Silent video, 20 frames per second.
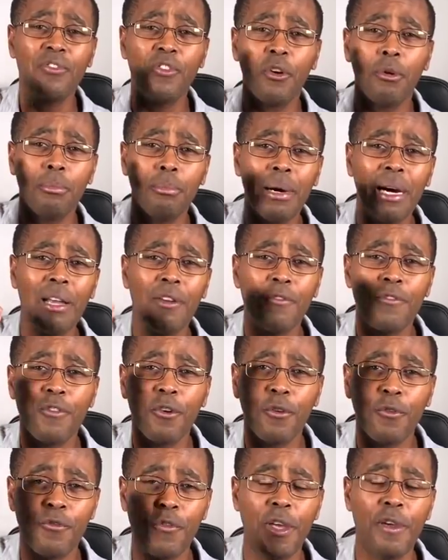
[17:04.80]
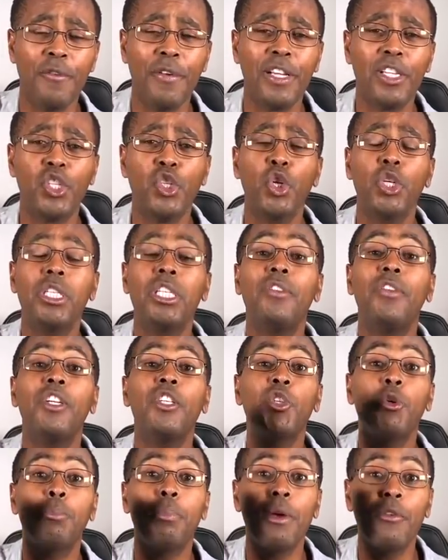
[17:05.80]
for a man for favors, not
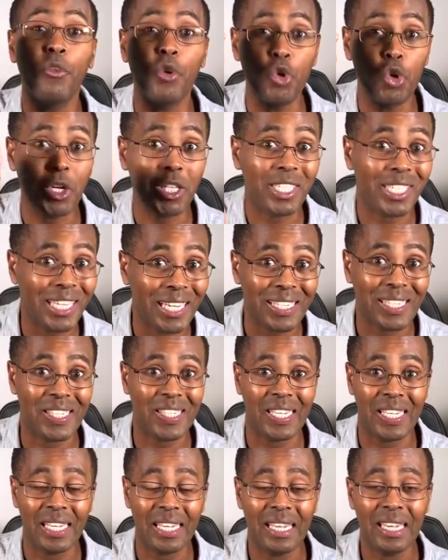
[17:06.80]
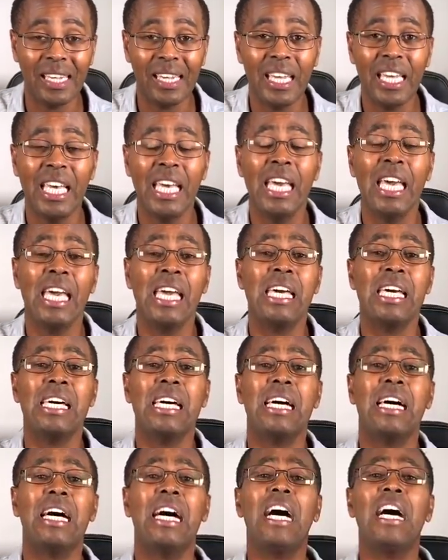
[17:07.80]
even to pay for your taxi.
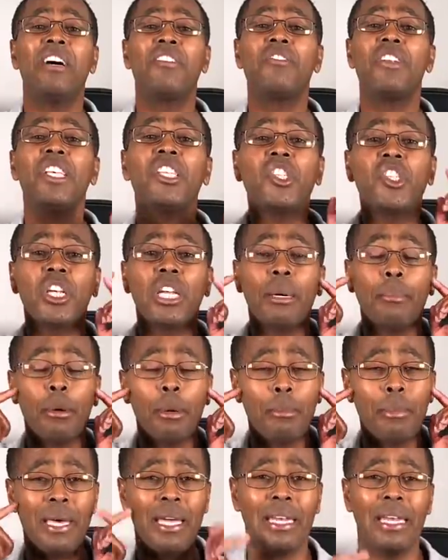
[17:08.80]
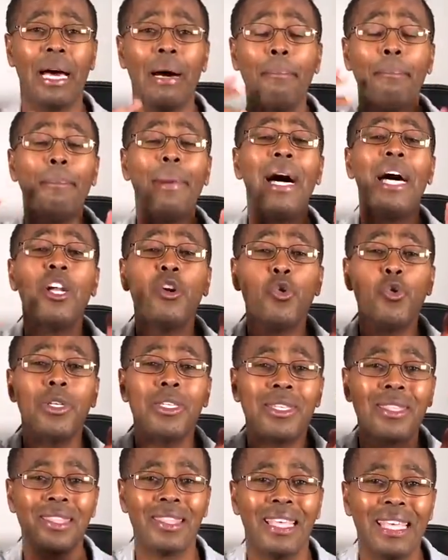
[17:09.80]
A reasonable man, a man who
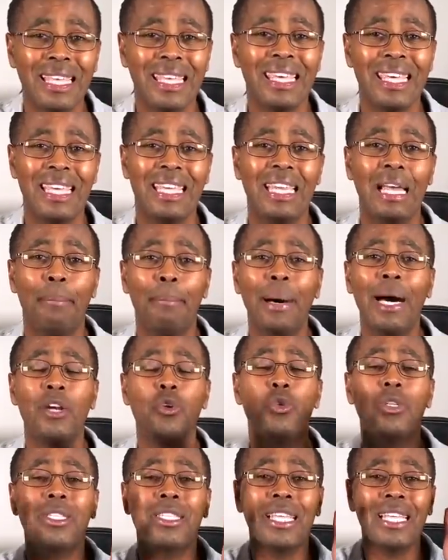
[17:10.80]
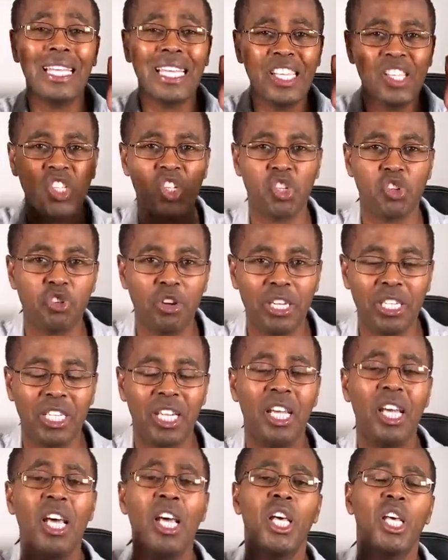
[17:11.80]
is thinking, a man who is thinking
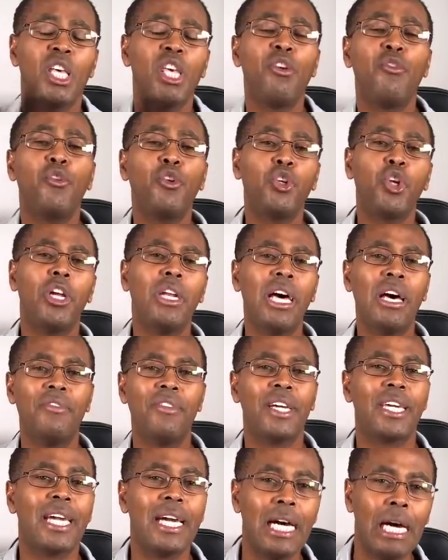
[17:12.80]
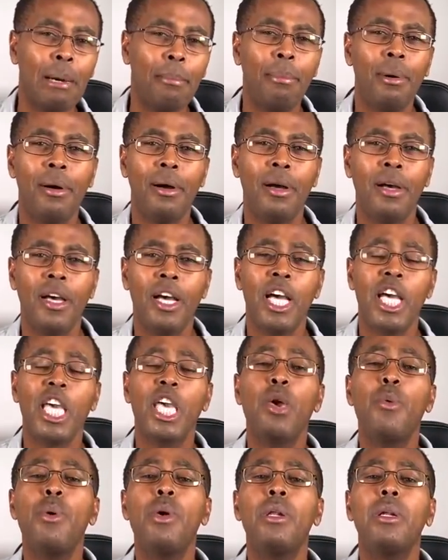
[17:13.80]
straight. If you don't have a cab,
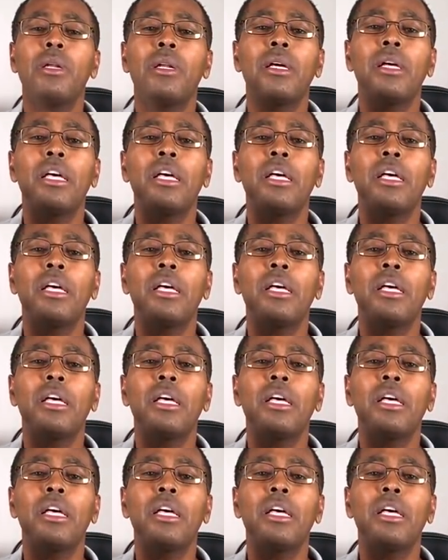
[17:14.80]
he will